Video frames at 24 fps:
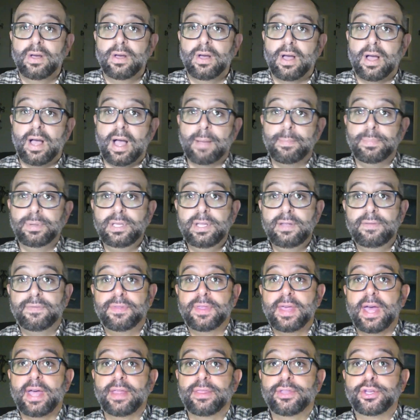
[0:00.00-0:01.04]
I believe
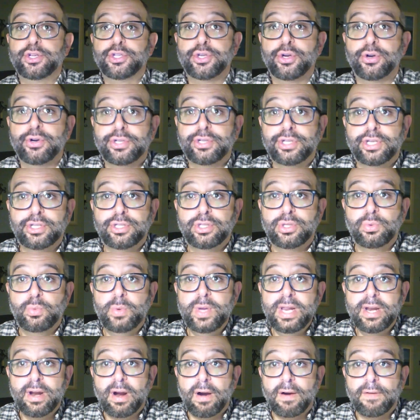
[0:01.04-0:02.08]
that the church is the
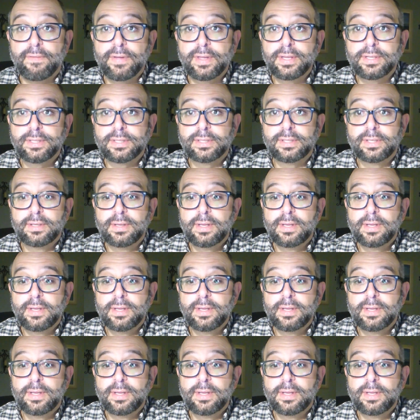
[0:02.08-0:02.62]
wheat harvest.